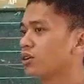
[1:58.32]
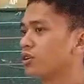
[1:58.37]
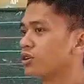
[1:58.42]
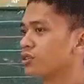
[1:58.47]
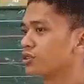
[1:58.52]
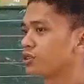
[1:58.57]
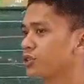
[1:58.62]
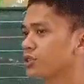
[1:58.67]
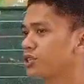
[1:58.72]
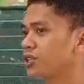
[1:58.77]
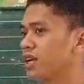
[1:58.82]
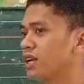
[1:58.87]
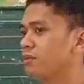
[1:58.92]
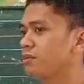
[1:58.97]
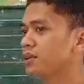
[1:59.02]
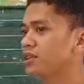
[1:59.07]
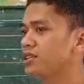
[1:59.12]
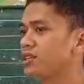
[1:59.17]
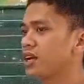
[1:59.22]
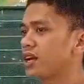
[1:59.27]
Social
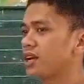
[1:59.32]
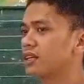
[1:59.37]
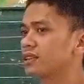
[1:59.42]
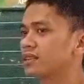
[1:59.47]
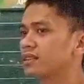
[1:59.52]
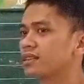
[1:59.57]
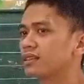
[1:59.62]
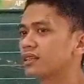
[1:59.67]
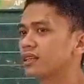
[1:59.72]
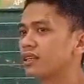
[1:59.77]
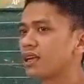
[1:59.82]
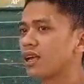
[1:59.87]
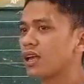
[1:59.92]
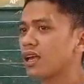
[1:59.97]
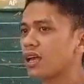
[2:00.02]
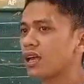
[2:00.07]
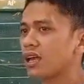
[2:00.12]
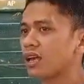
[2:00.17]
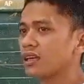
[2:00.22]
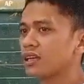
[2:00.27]
media
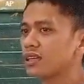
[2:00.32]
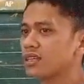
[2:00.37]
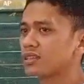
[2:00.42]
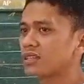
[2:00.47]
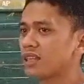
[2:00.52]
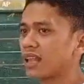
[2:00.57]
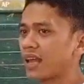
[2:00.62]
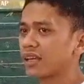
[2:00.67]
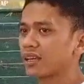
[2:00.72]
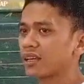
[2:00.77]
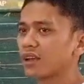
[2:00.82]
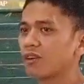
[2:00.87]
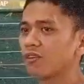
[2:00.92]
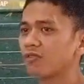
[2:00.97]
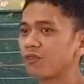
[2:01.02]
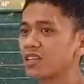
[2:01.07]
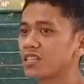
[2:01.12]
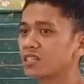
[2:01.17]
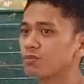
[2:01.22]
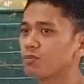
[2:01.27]
is like
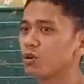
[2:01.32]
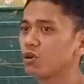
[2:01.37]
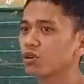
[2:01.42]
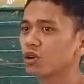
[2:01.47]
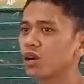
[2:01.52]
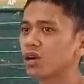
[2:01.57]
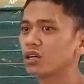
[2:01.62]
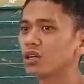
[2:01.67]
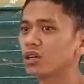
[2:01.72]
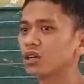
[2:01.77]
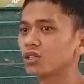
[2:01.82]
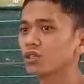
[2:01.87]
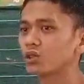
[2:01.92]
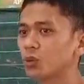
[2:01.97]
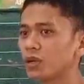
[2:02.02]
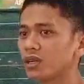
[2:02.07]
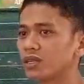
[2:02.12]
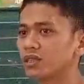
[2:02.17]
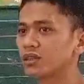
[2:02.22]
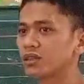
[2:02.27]
Facebook,
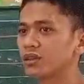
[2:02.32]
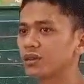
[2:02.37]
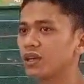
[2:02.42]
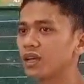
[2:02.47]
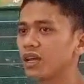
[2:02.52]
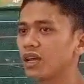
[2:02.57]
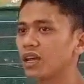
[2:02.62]
Twitter,